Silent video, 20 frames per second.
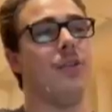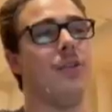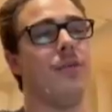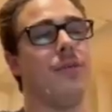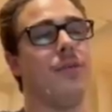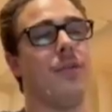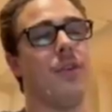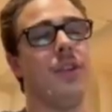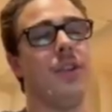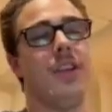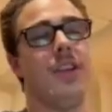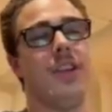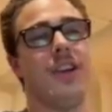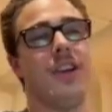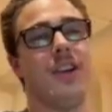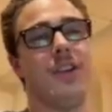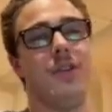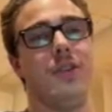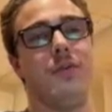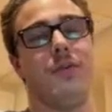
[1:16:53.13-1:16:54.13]
are
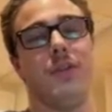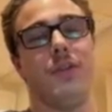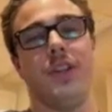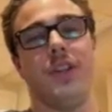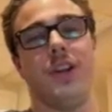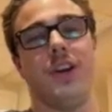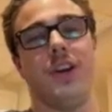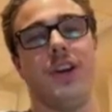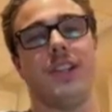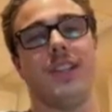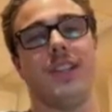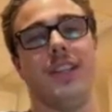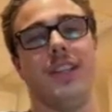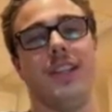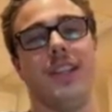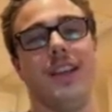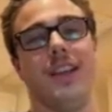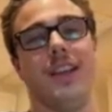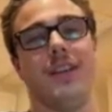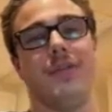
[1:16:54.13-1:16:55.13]
you fully locked
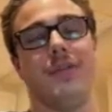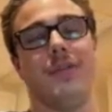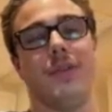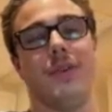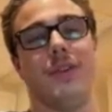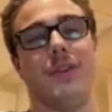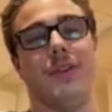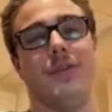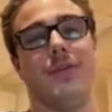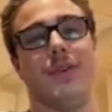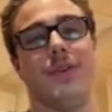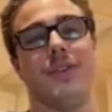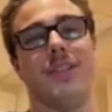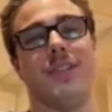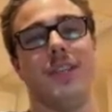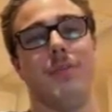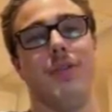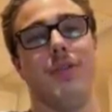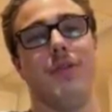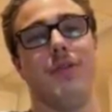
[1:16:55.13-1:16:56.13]
in like for the
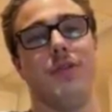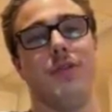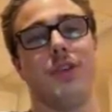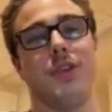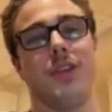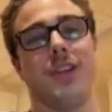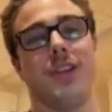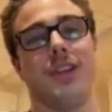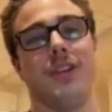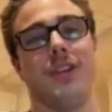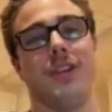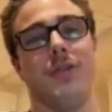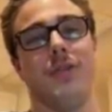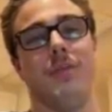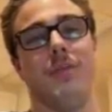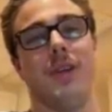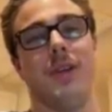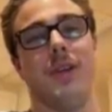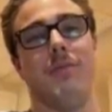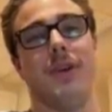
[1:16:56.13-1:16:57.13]
foreseeable future? Like no
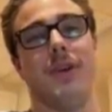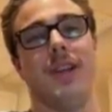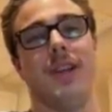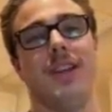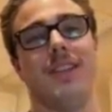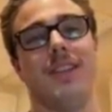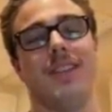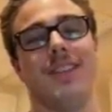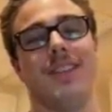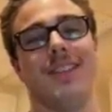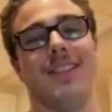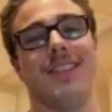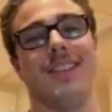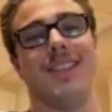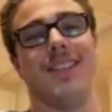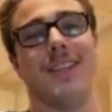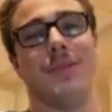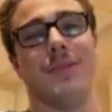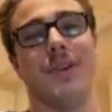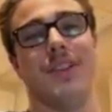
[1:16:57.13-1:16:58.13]
big breaks?
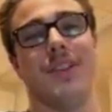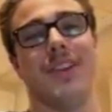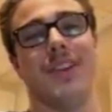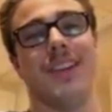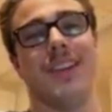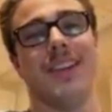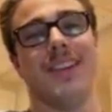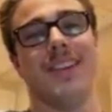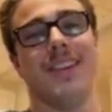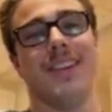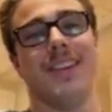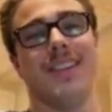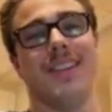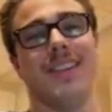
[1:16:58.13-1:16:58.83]
That's what you're thinking?